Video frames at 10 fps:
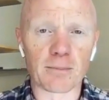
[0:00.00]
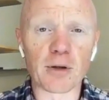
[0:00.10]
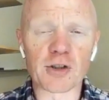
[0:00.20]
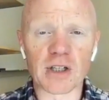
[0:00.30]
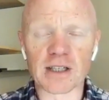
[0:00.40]

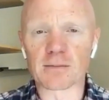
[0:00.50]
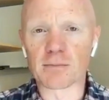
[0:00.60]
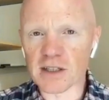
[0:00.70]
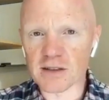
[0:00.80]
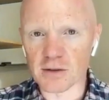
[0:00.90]
pushing his
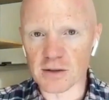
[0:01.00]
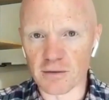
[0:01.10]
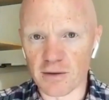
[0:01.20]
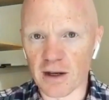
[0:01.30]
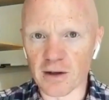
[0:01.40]
muscles
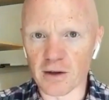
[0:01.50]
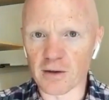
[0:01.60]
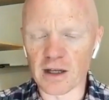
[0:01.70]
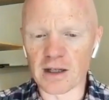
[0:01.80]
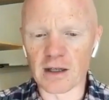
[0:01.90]
to
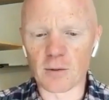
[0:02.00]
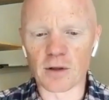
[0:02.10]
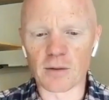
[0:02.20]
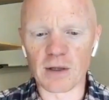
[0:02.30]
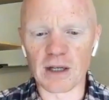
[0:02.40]
failure than he
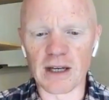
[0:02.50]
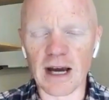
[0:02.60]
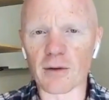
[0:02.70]
would be